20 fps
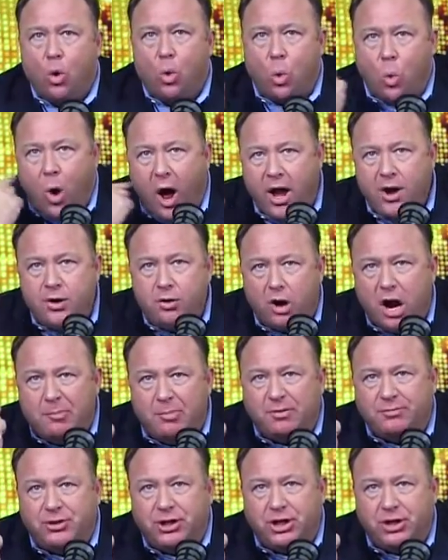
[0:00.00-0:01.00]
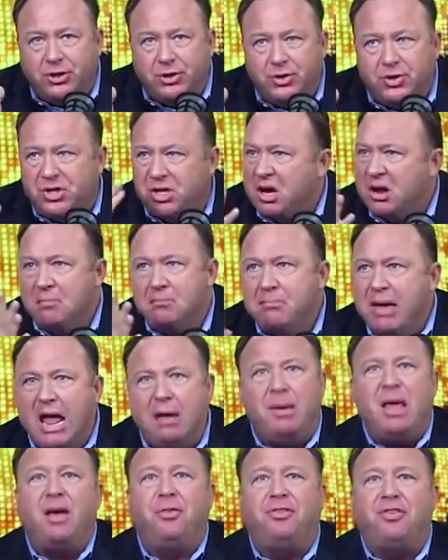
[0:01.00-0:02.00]
One group of Jews,
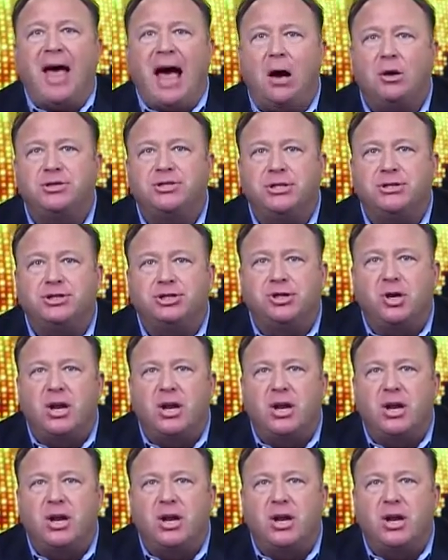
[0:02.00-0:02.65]
maybe 1,000,